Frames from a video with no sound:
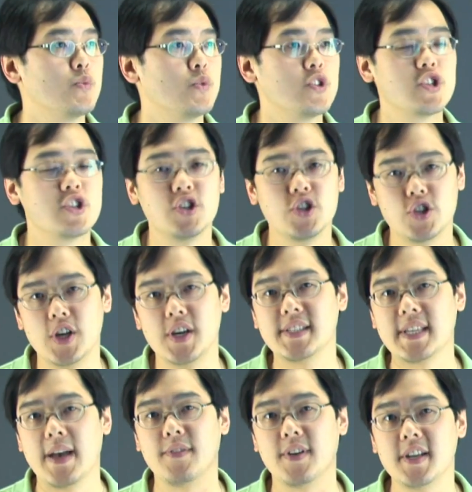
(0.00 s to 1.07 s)
which does
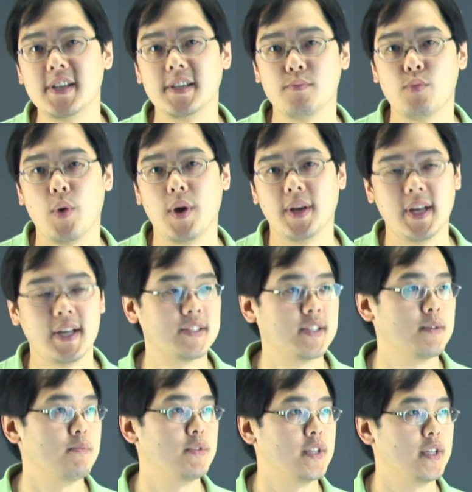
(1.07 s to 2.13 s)
have an ending point at
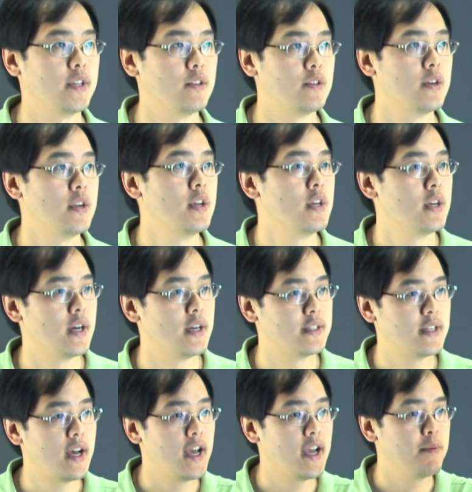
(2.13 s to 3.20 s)
some particular
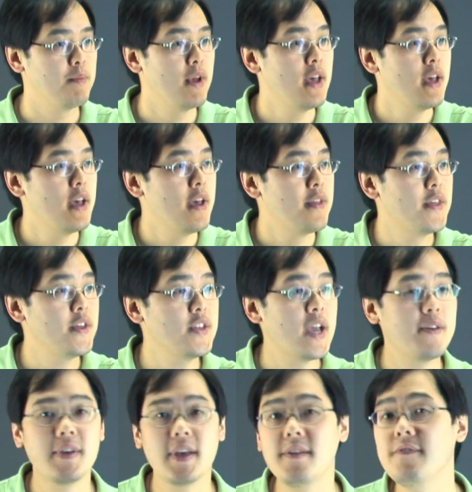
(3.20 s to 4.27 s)
time. Then you
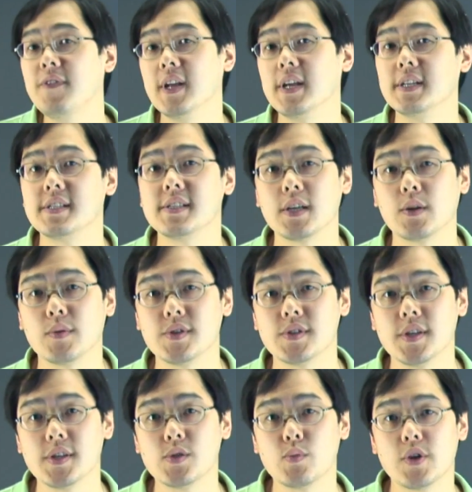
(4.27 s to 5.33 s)
have infinite
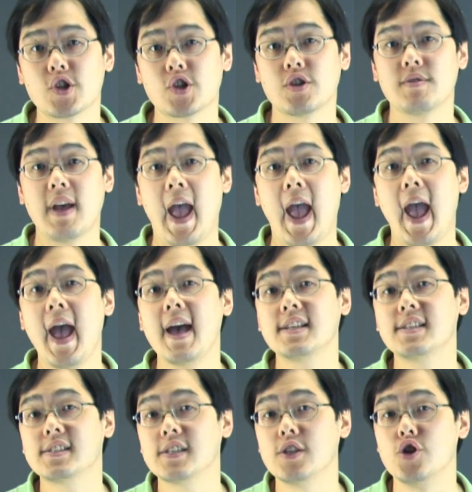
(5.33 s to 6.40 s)
sequences which
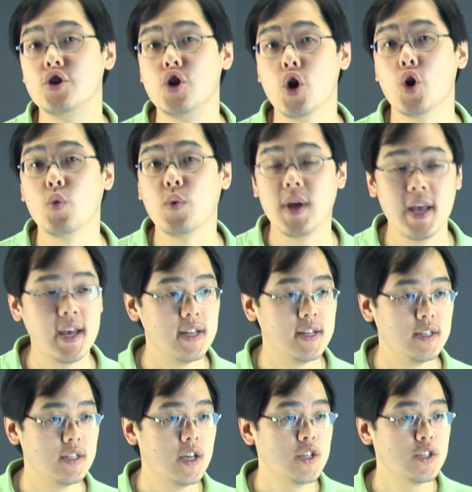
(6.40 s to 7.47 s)
has no
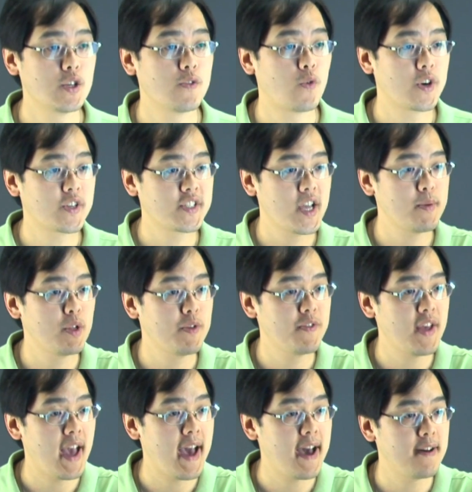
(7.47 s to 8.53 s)
end. So for example, if
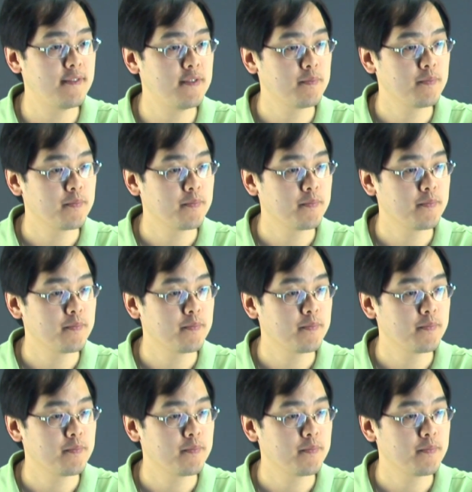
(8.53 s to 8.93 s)
you have